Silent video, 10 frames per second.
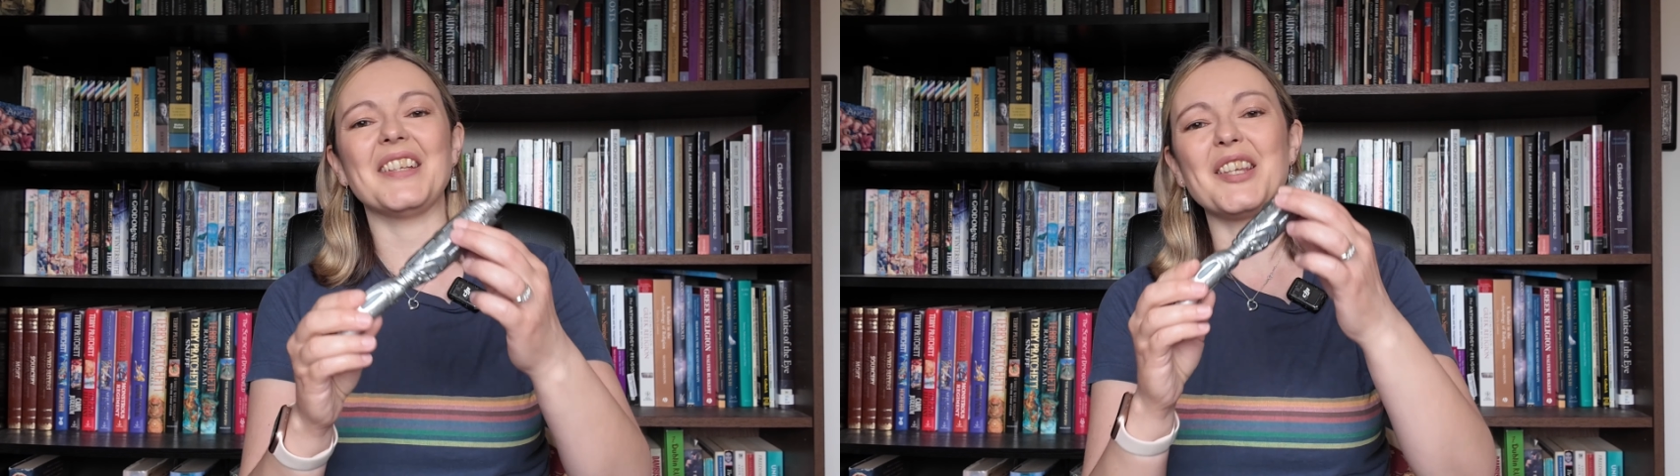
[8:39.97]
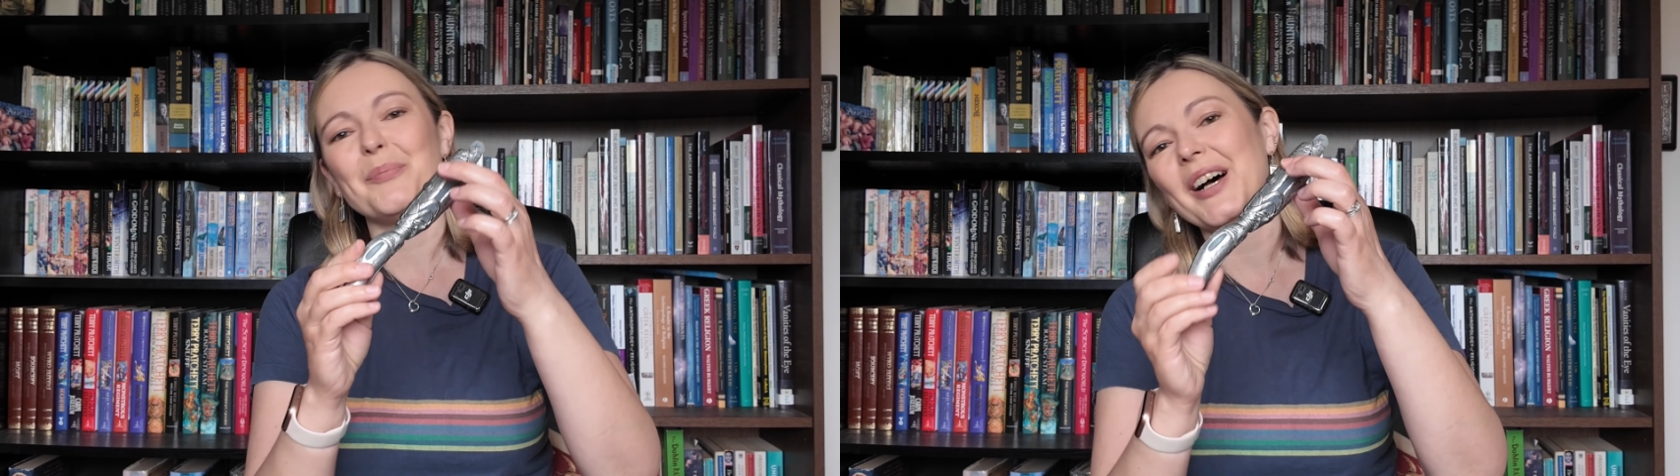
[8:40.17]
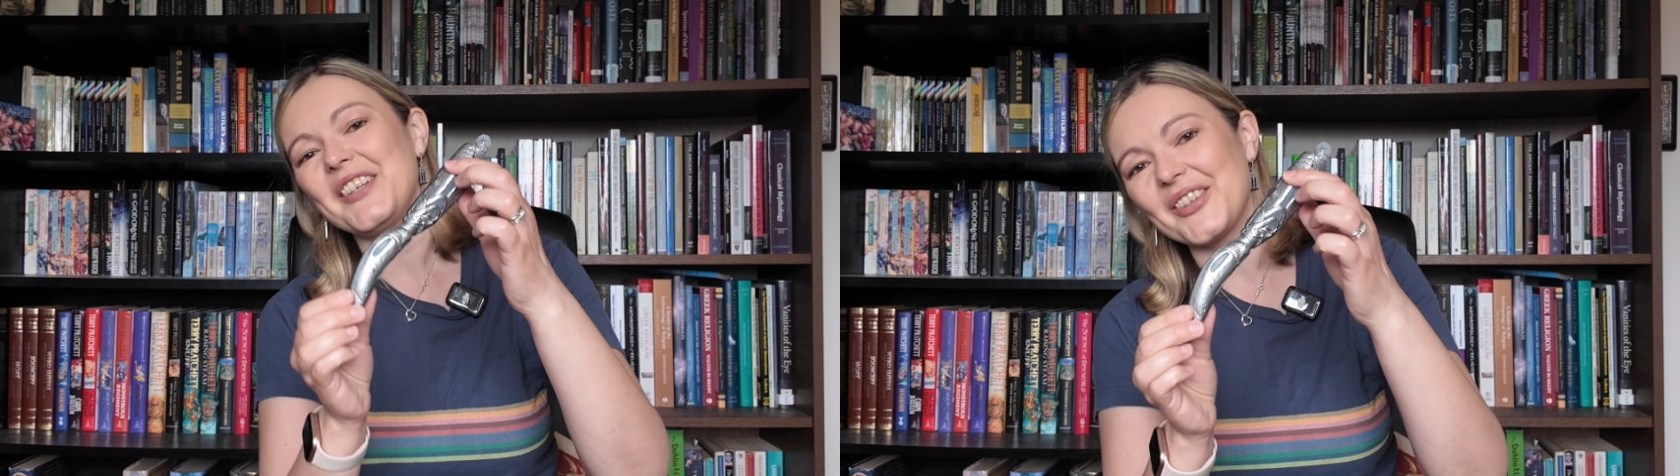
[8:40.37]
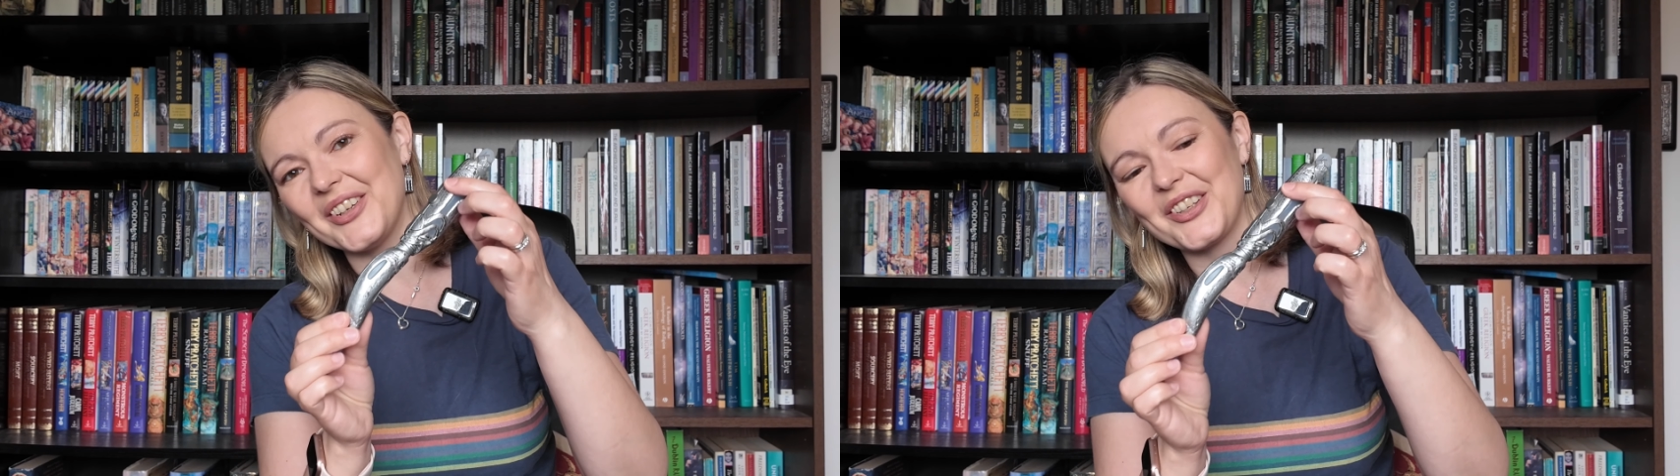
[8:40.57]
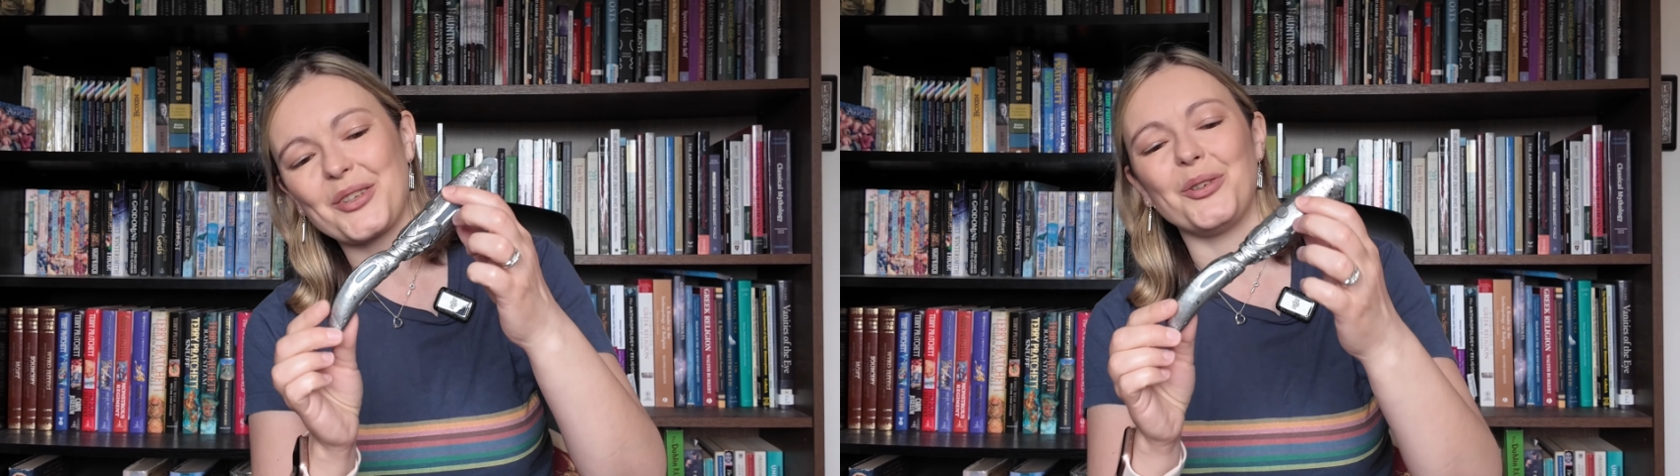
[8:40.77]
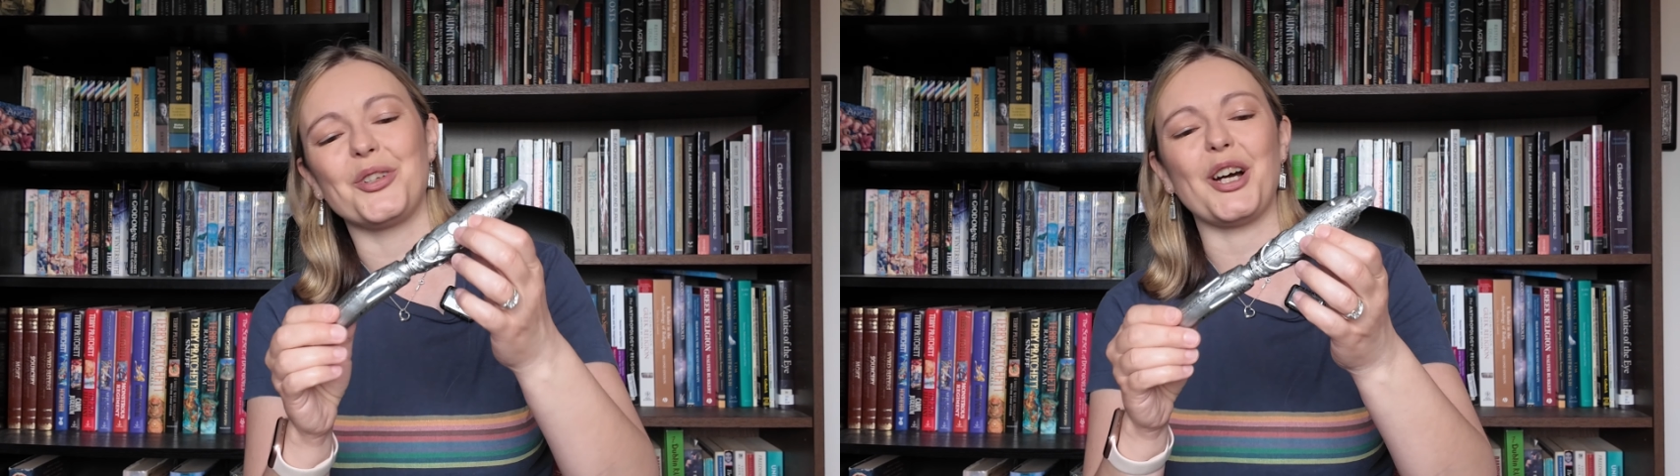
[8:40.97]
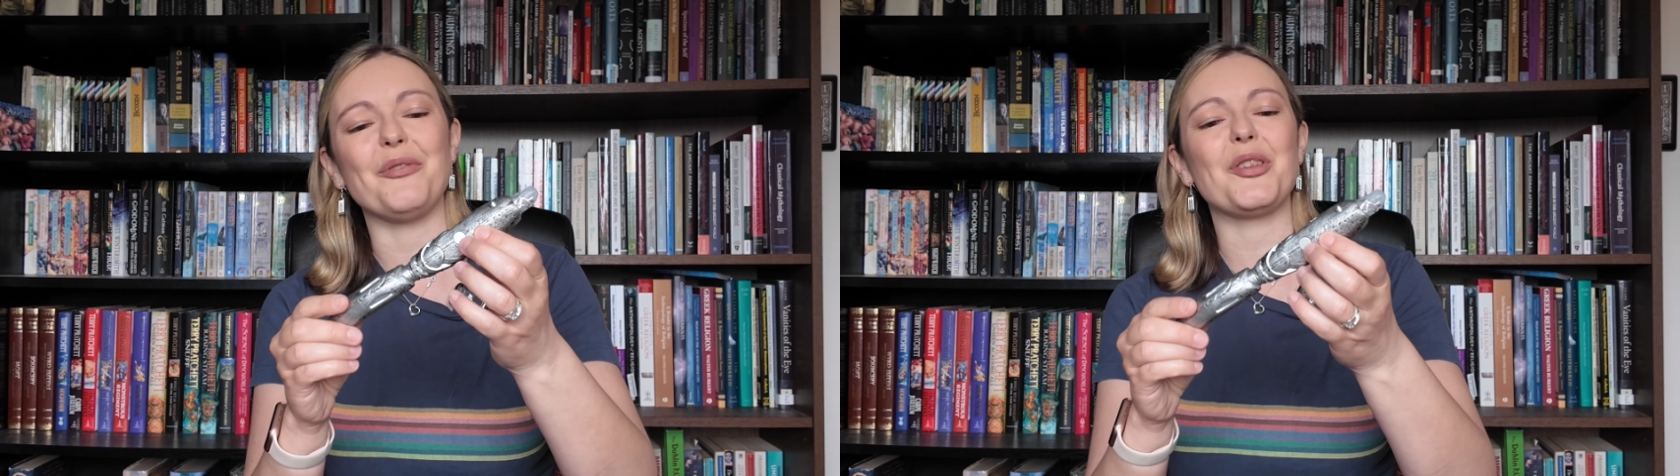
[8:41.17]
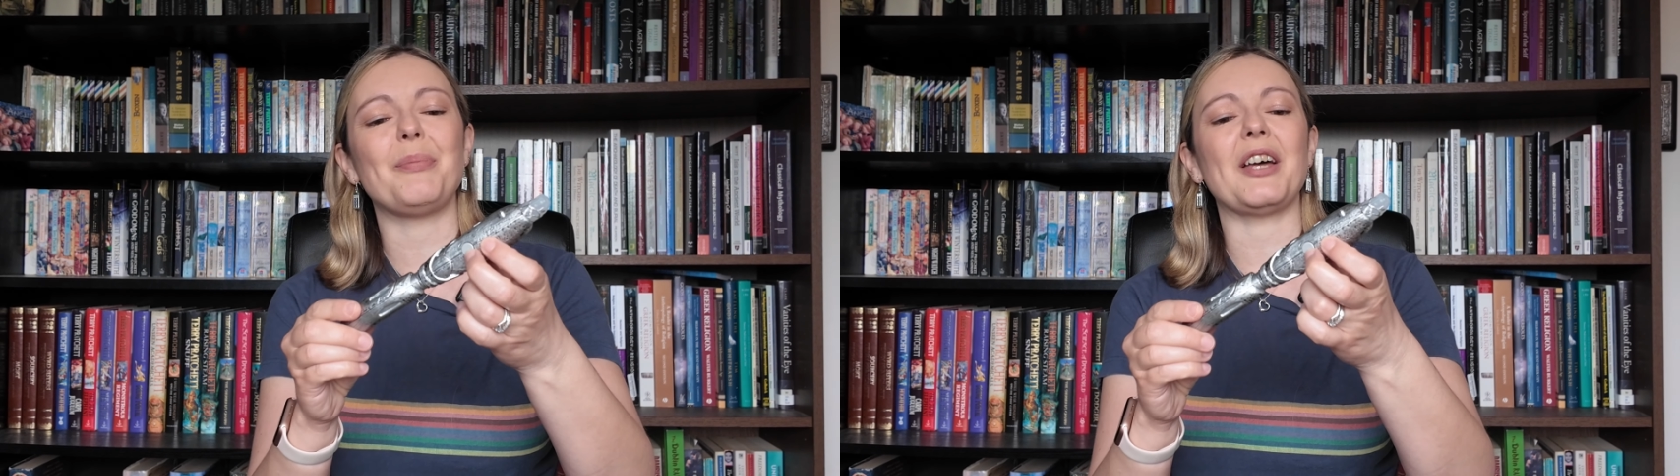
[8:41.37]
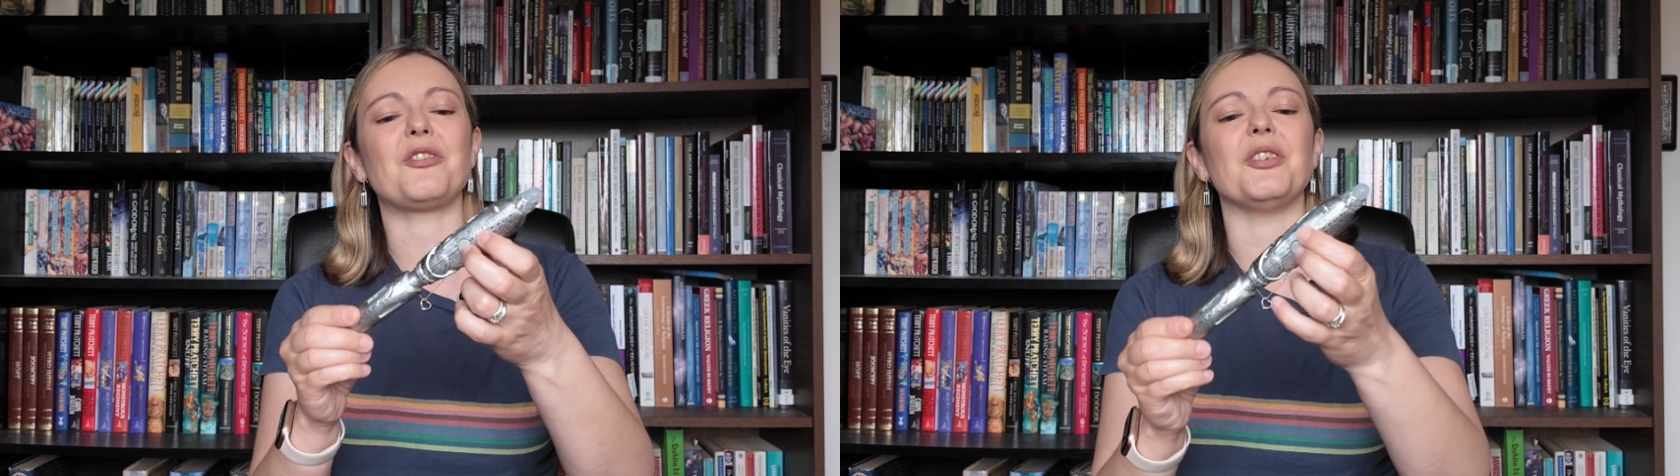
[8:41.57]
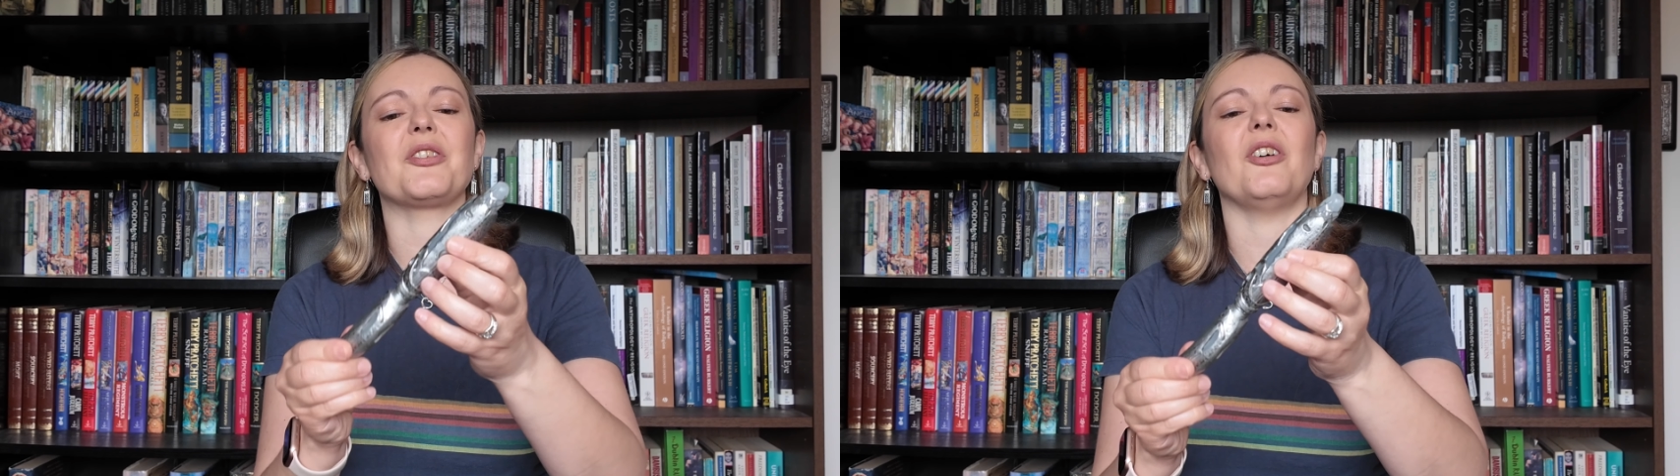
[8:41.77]
this is my sonic screwdriver. The
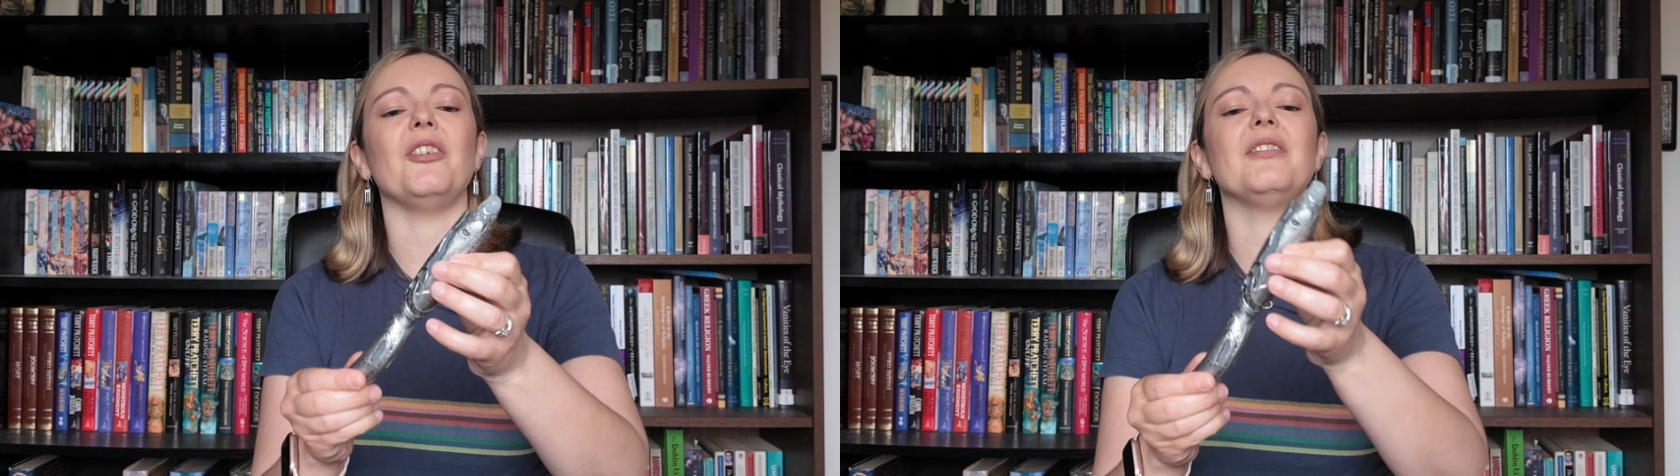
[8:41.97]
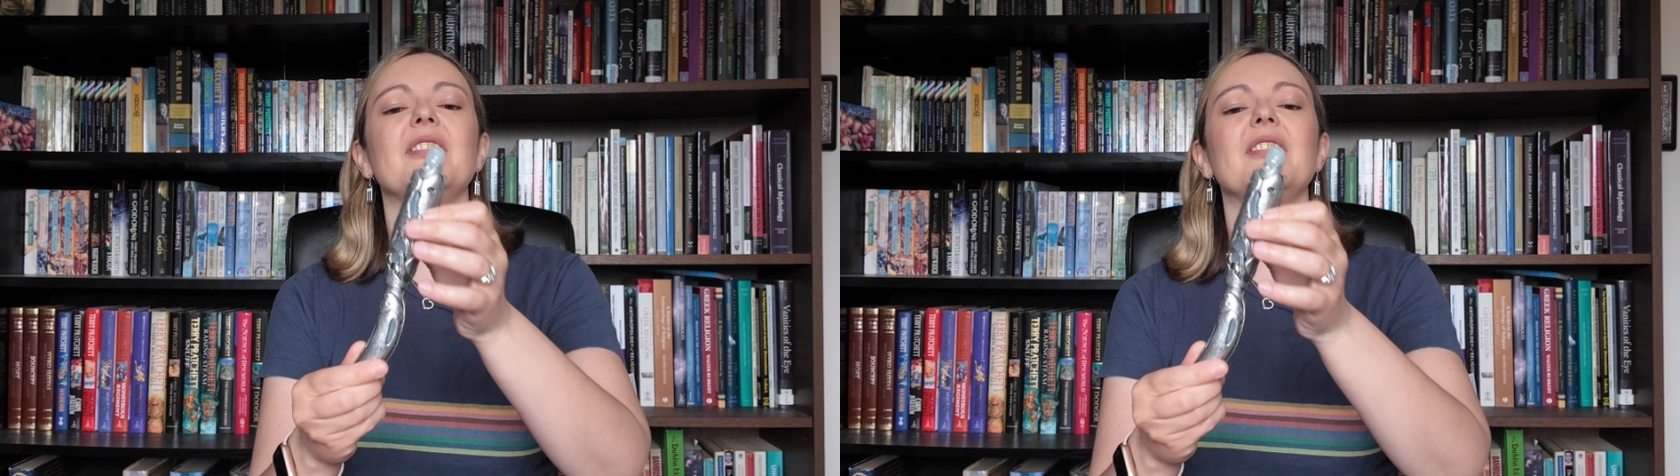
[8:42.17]
battery's gone.